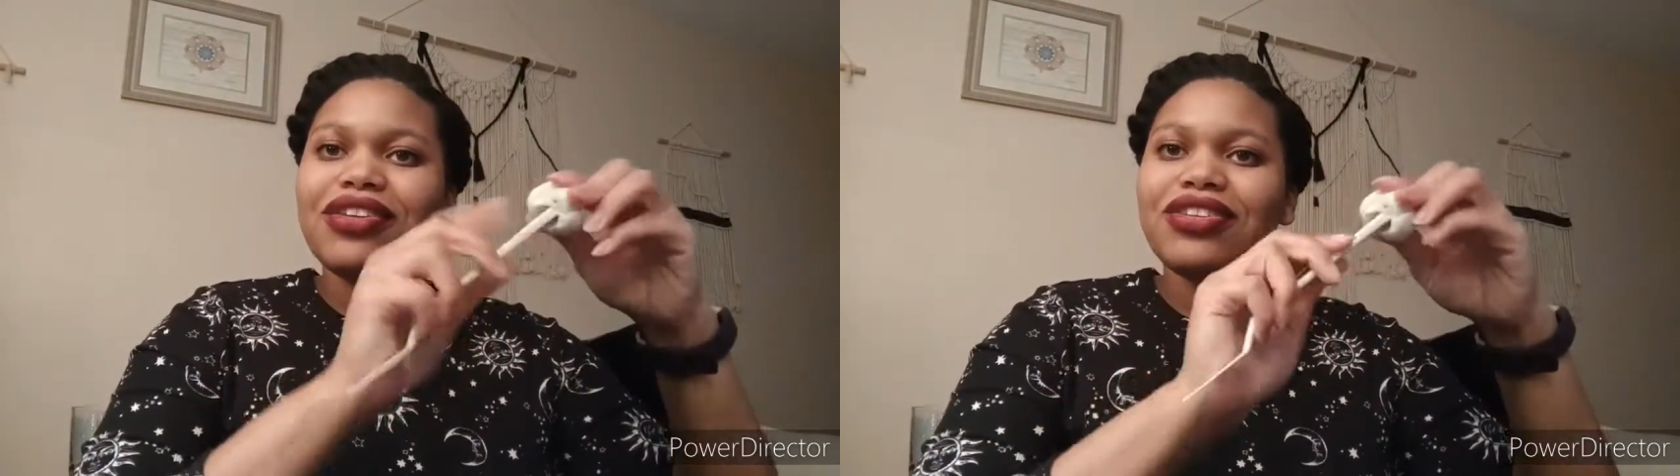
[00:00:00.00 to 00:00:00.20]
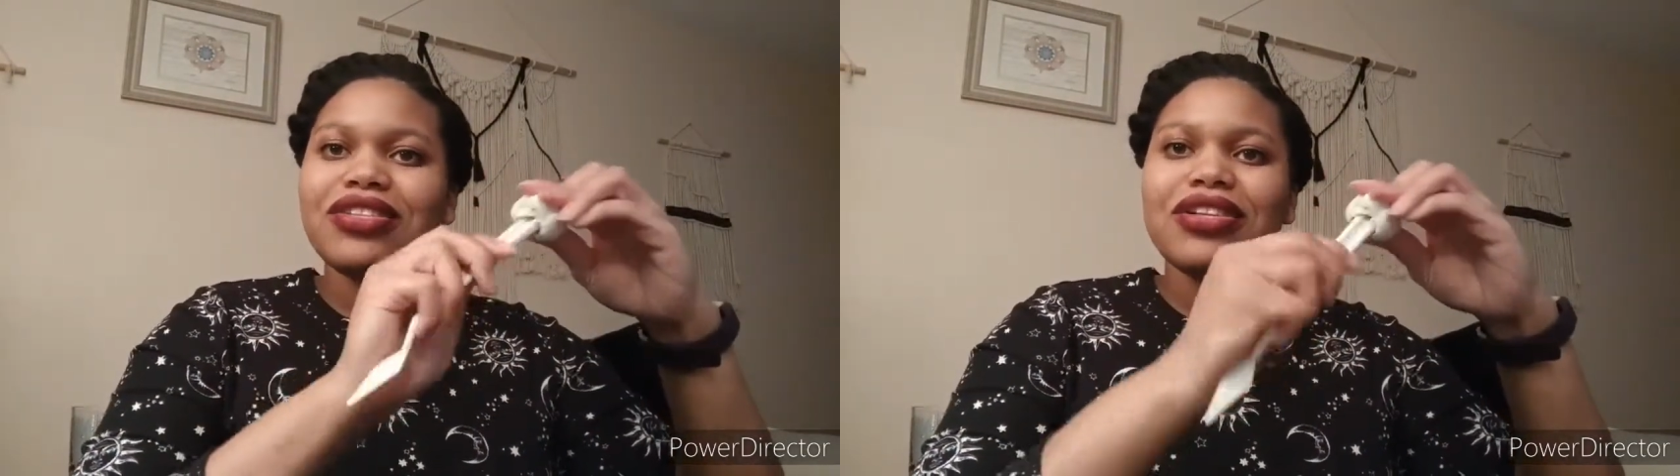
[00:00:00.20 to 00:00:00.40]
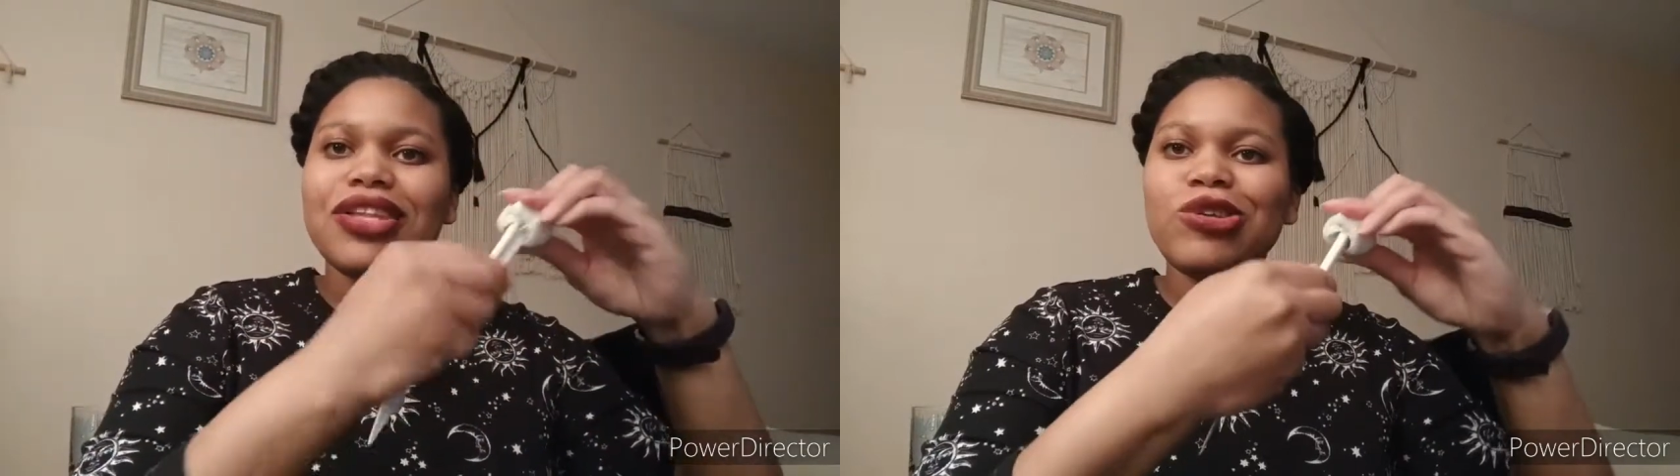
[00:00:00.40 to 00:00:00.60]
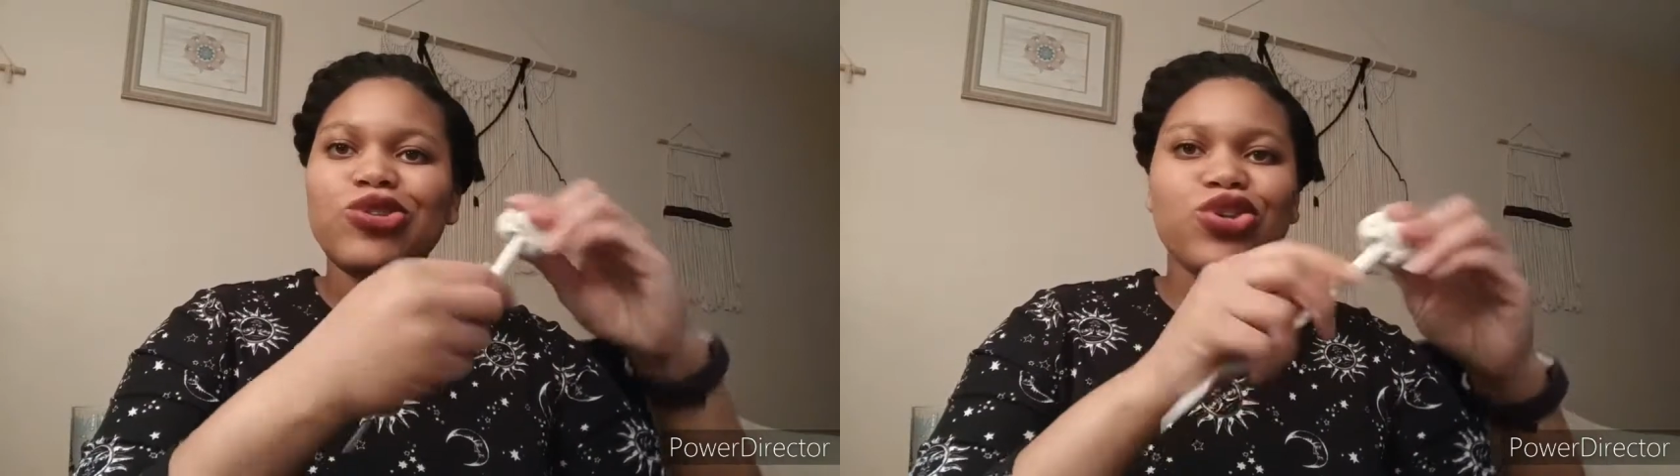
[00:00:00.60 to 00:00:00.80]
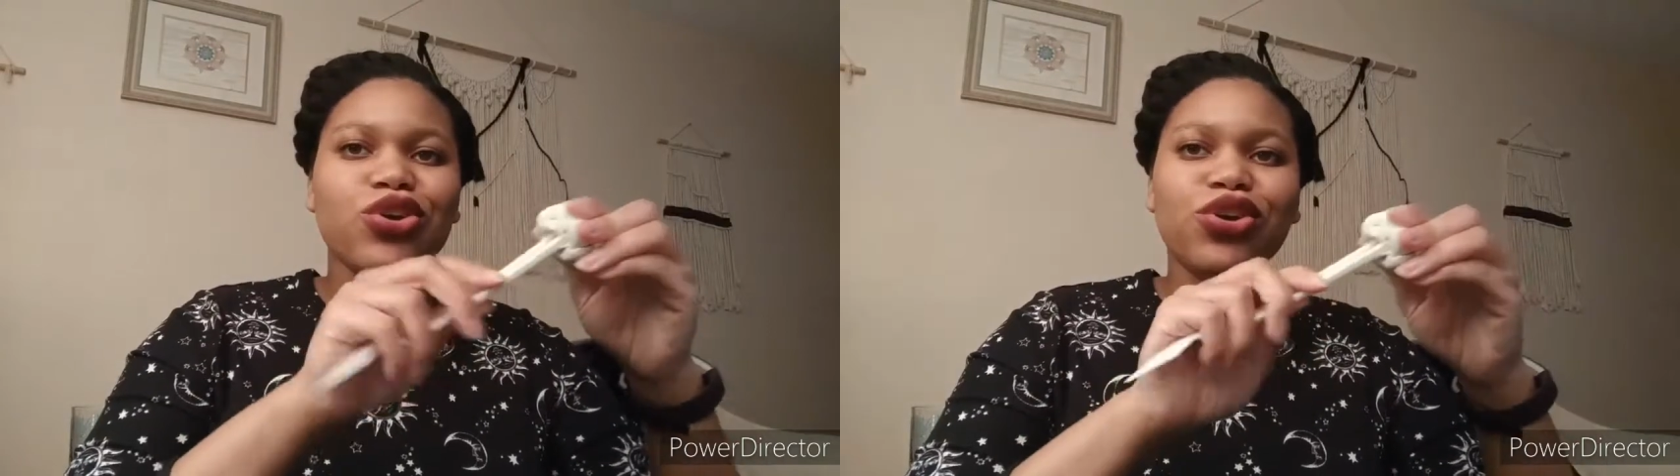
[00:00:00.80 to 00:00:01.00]
Just a little
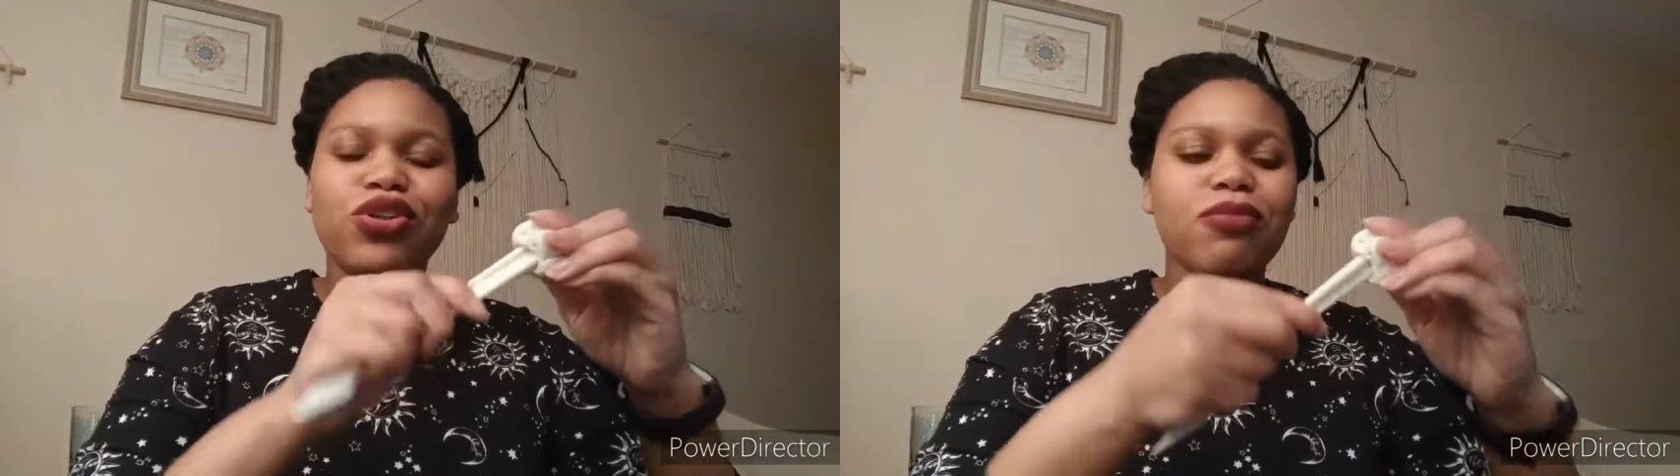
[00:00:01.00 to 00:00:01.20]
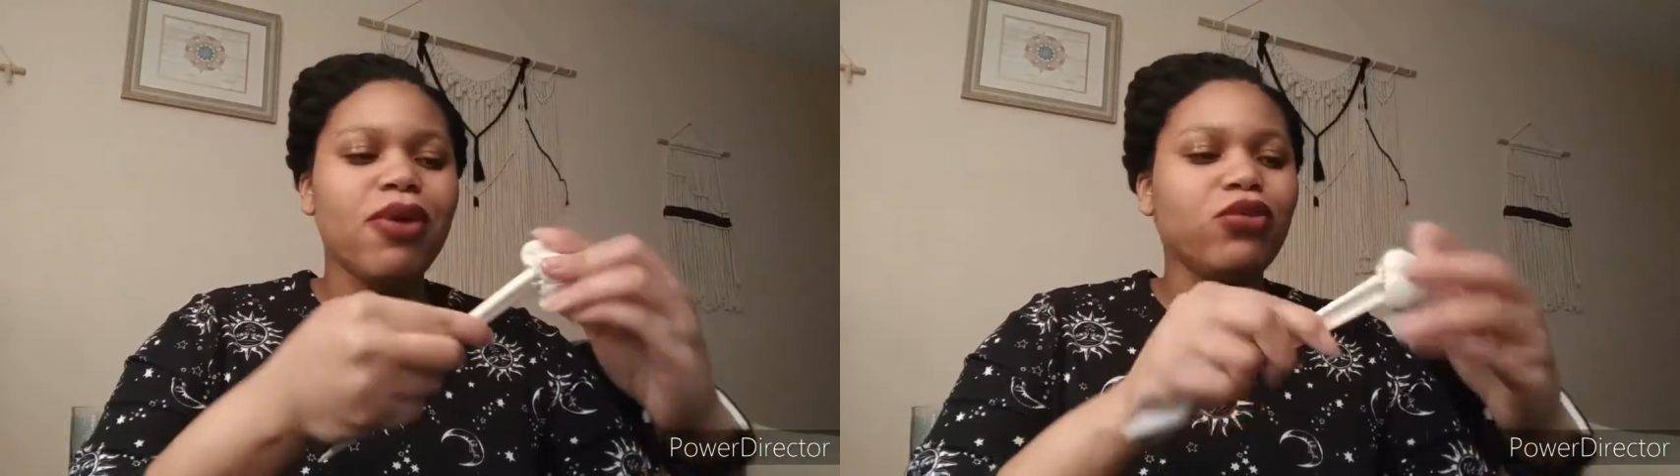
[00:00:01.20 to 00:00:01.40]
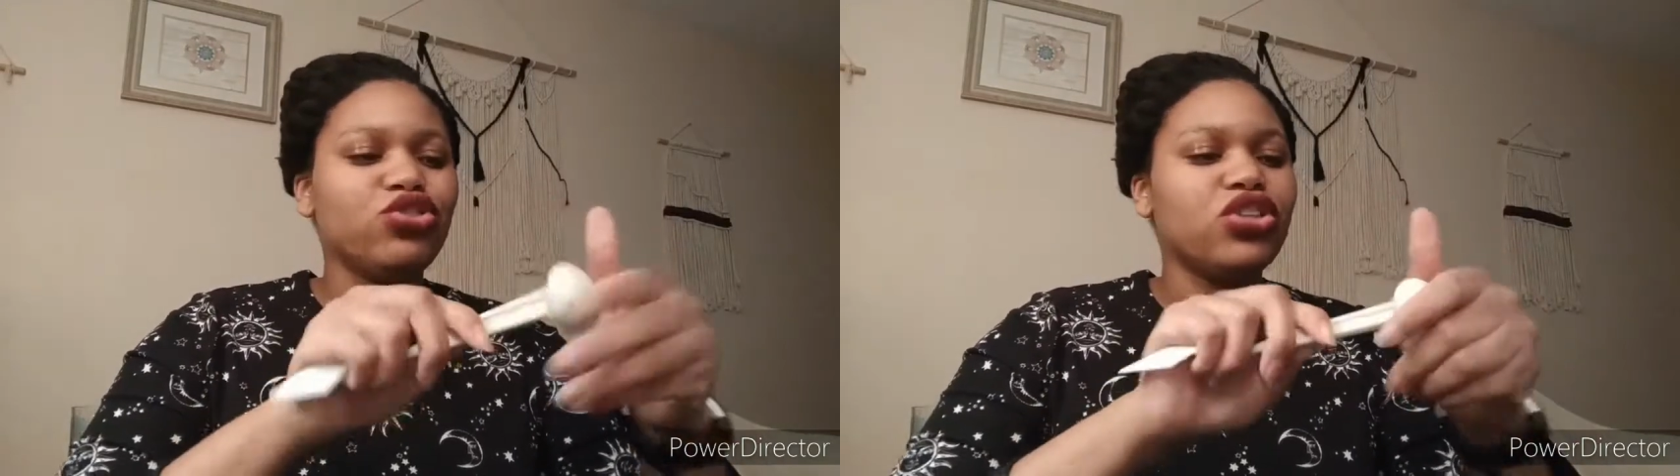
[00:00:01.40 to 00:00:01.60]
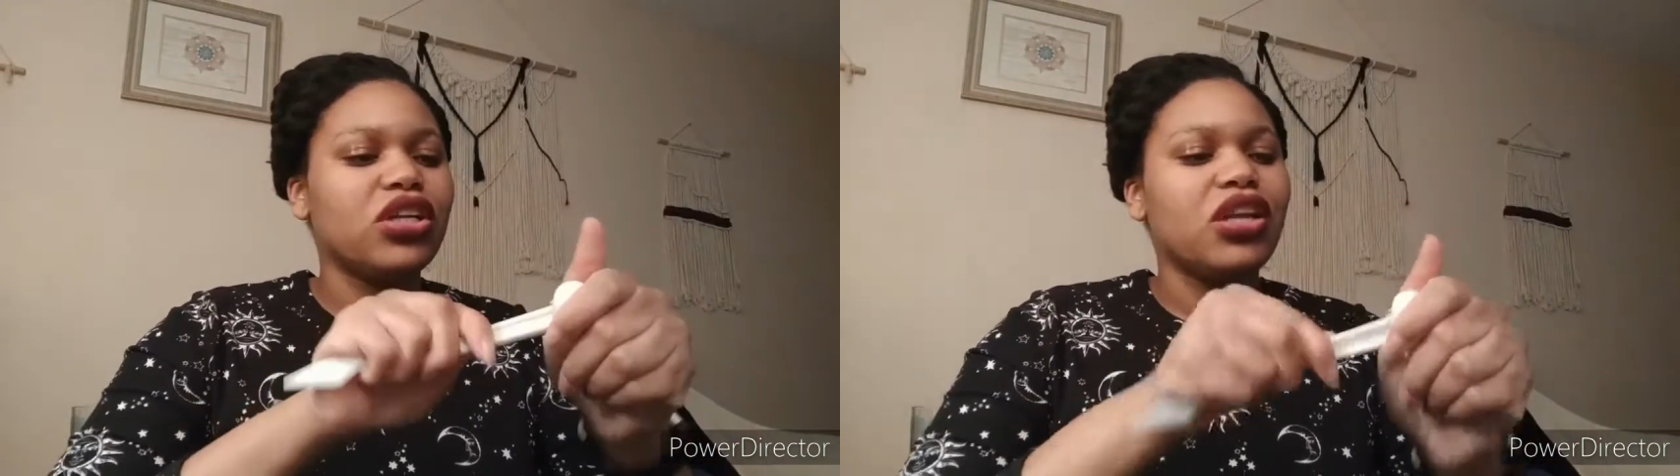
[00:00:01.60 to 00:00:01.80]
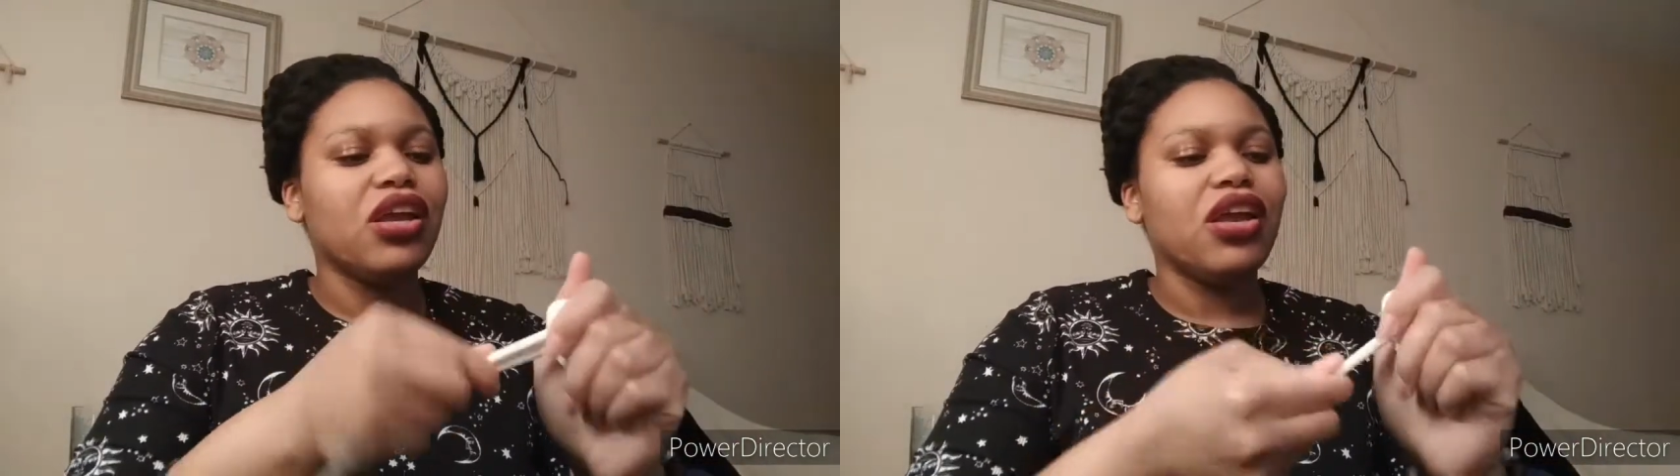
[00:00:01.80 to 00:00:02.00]
circular motion.